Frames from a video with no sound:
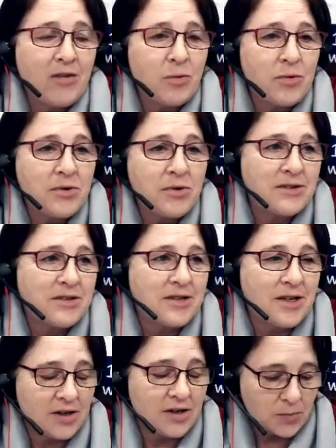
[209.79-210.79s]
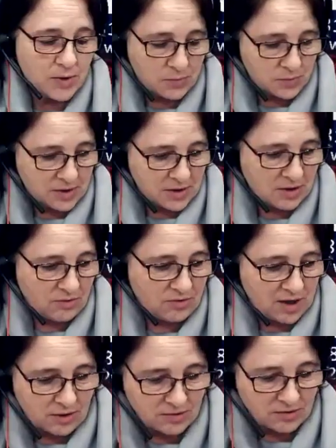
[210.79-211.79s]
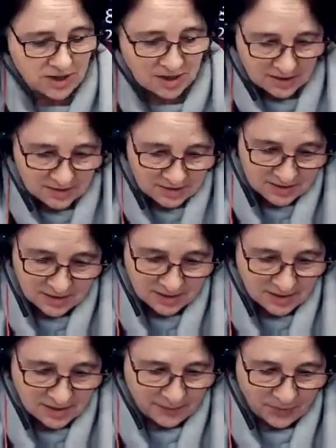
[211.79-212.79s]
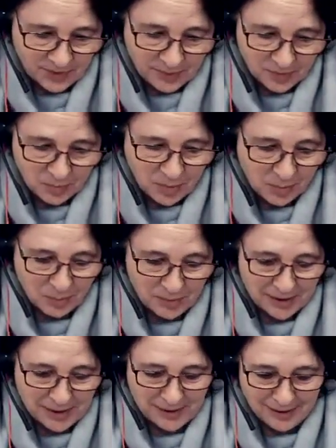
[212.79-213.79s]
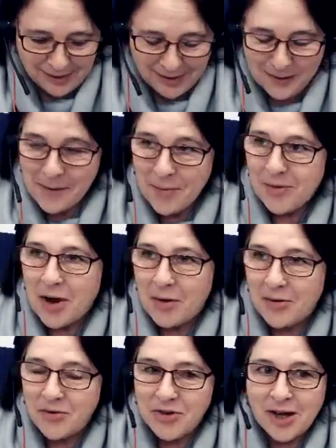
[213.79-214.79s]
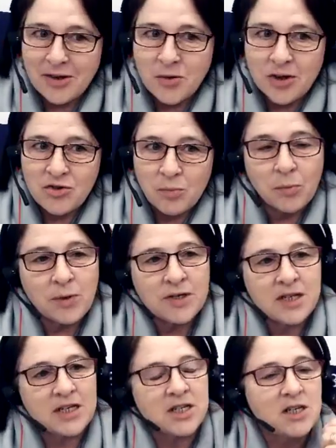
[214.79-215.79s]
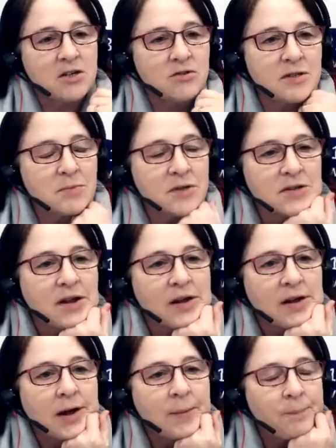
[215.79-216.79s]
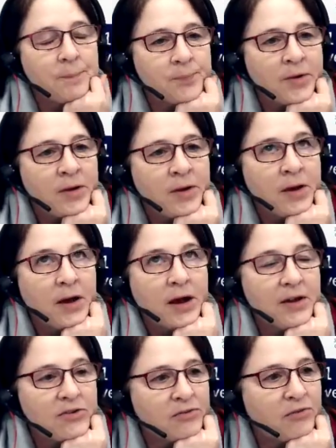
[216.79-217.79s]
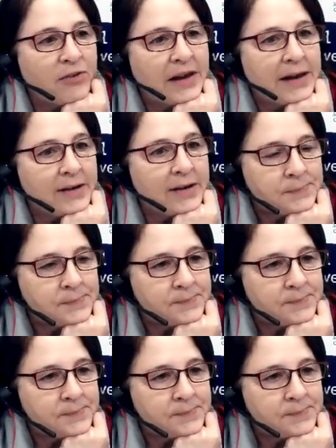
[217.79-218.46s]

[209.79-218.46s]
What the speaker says: We tend to, you know, we'll use the OTAs as I think it's probably going on to the next question, but we tend to use them as a fill-in.